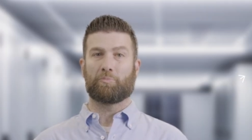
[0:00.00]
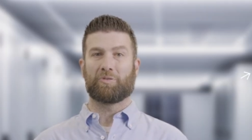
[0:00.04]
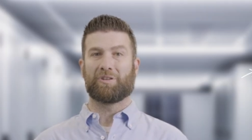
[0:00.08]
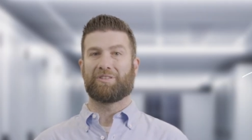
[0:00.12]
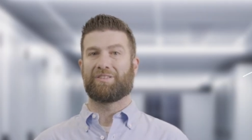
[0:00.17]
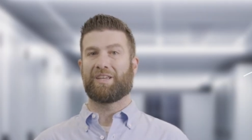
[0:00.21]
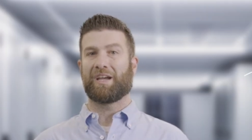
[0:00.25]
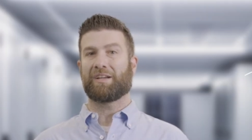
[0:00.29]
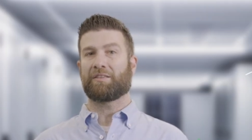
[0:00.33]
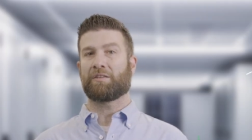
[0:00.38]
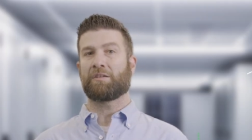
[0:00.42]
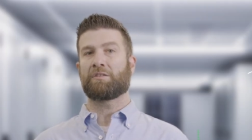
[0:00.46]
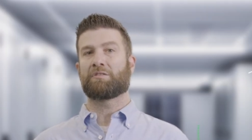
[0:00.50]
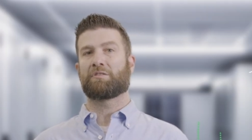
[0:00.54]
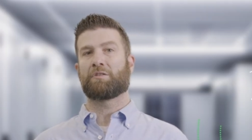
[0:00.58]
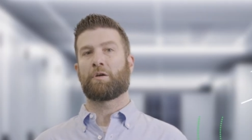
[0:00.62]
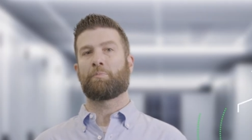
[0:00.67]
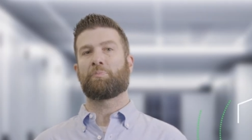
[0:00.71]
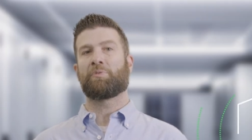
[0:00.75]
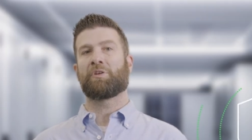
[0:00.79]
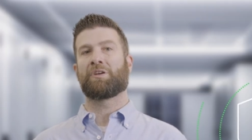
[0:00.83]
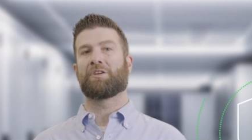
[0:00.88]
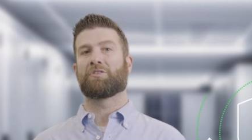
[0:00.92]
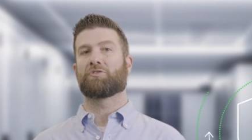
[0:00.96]
protecting
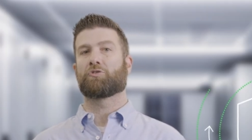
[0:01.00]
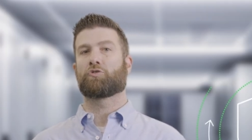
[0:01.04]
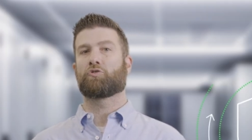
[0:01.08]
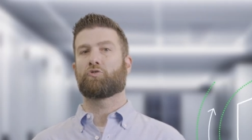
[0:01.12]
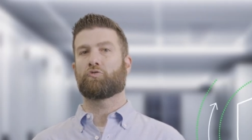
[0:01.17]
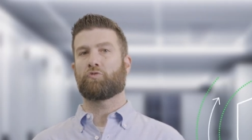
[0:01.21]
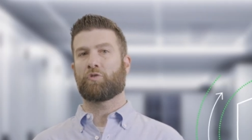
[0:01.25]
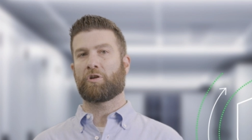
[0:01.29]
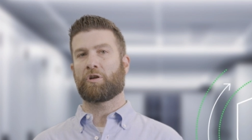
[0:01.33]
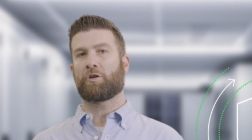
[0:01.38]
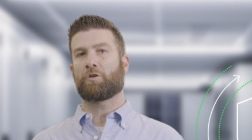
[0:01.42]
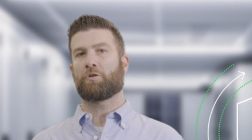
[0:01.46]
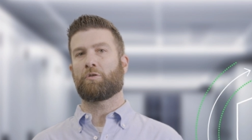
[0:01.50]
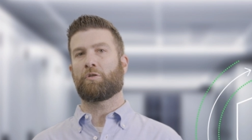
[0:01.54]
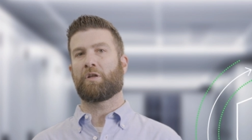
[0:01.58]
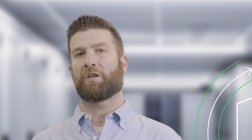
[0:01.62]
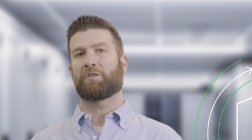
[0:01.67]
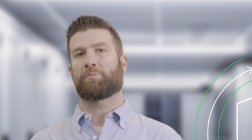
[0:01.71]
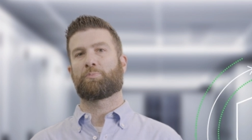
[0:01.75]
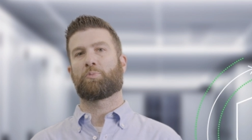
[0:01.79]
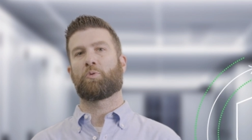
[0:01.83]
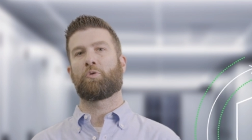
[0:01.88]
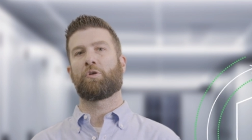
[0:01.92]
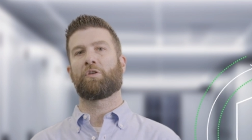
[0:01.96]
something as critical
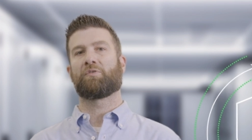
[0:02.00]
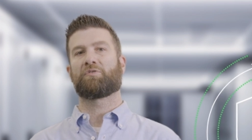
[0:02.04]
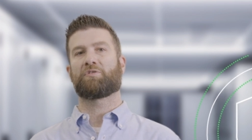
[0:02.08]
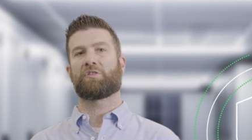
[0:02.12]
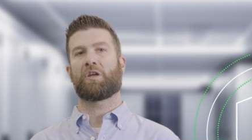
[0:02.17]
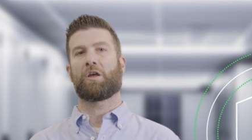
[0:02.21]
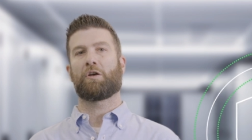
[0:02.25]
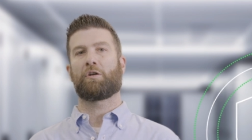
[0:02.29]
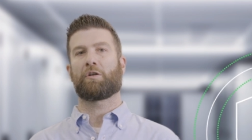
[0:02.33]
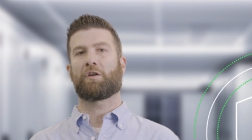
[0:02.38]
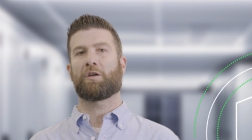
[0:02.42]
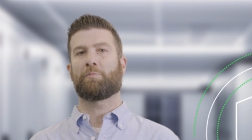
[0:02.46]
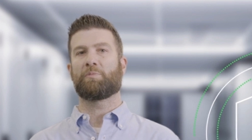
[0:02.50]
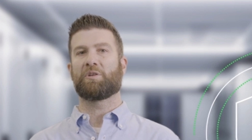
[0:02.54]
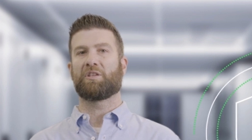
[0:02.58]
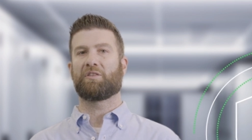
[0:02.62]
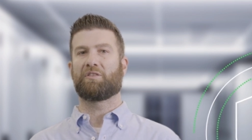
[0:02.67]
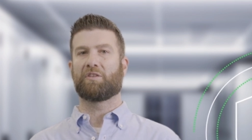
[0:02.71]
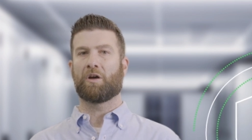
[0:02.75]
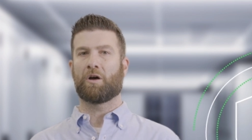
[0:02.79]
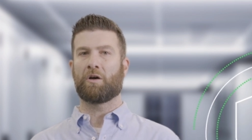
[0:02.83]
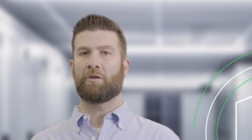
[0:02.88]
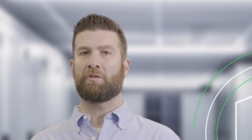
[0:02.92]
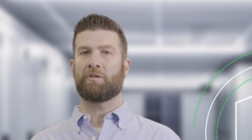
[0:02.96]
as point of sale can be
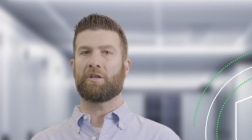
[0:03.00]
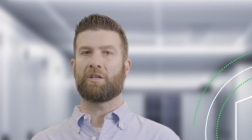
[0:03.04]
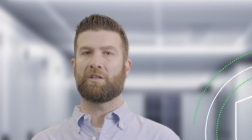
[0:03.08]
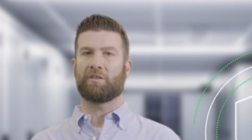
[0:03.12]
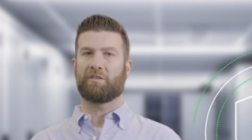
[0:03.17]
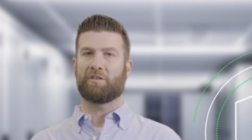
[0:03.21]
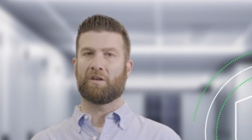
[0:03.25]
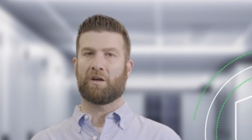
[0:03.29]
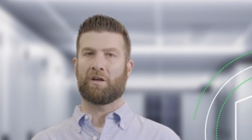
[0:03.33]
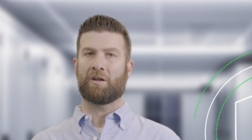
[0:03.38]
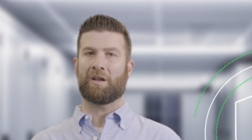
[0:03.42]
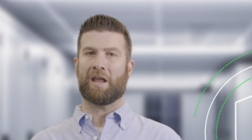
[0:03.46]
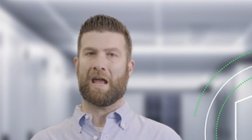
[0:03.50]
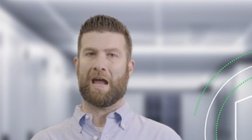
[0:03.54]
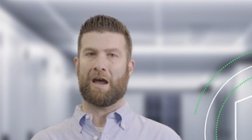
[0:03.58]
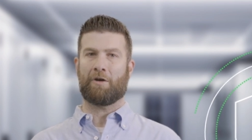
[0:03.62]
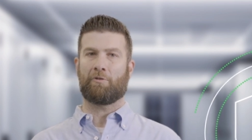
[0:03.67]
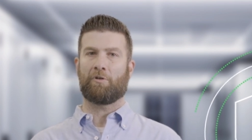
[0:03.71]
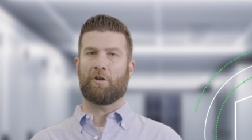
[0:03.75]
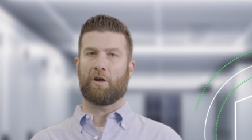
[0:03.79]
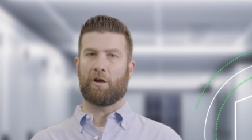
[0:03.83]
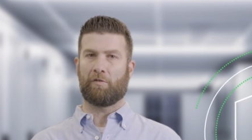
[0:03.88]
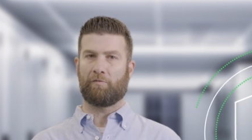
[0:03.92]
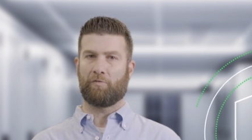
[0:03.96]
done and done
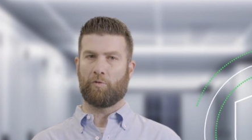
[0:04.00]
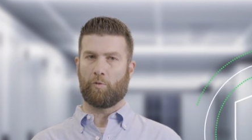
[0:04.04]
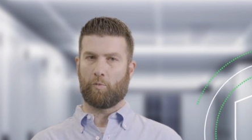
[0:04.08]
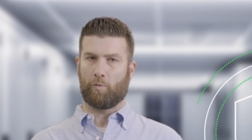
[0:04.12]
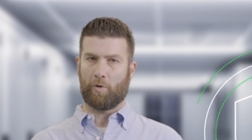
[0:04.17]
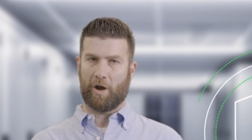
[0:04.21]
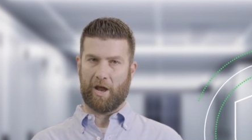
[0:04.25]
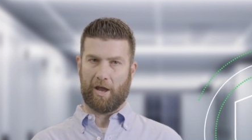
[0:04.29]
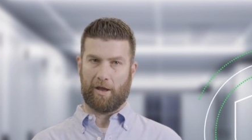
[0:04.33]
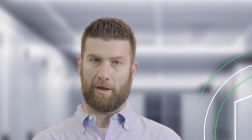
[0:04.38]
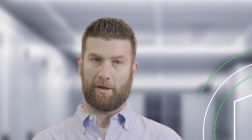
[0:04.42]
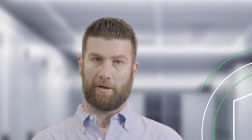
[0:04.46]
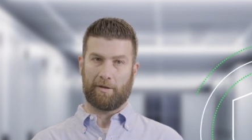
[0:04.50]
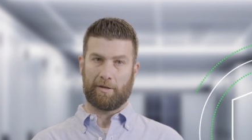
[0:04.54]
out of the way.